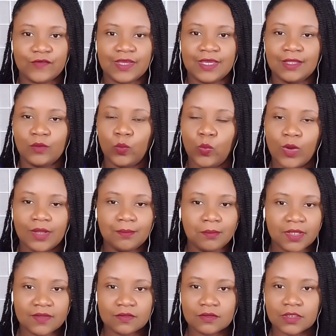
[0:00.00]
In 1
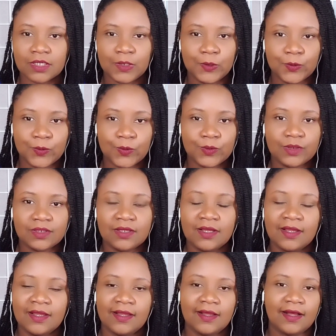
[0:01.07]
month alone,
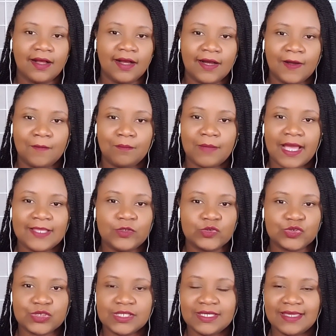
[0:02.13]
I
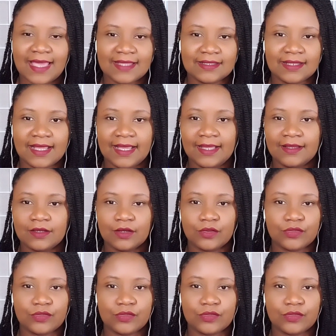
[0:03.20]
usually get like